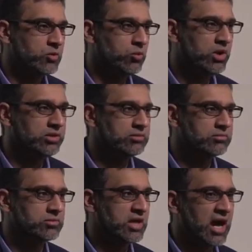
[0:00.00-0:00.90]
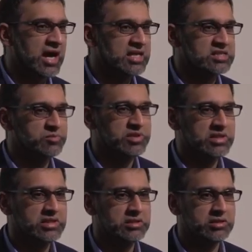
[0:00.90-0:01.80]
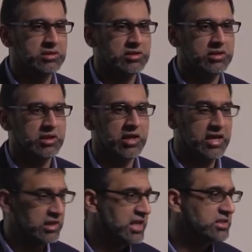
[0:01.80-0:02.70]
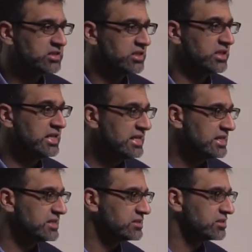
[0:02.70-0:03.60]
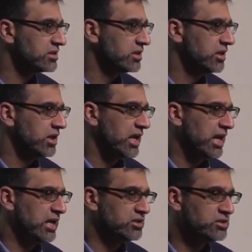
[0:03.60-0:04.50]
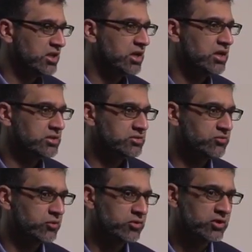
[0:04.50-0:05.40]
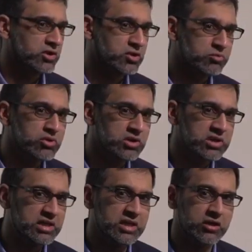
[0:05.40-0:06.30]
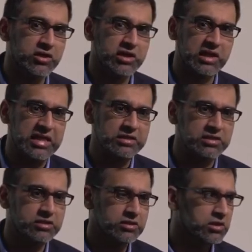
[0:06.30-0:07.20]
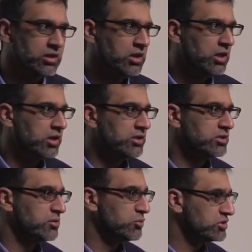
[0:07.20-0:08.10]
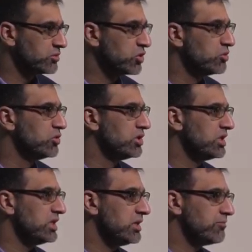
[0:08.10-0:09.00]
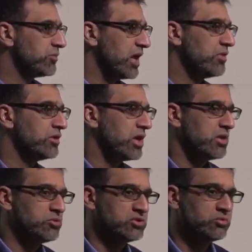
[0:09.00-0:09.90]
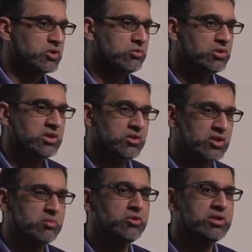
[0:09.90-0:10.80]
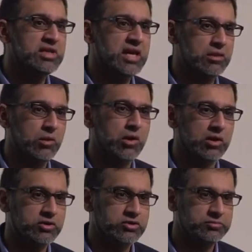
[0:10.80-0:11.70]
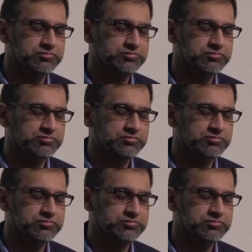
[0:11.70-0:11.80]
what the ISB Atlanta is and does for the community here in Atlanta, the Muslim community and the non-Muslim community, the community at large.